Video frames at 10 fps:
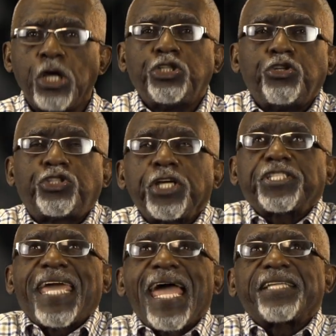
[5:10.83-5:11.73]
You
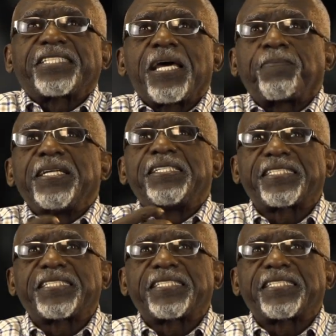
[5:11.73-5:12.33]
just can't simply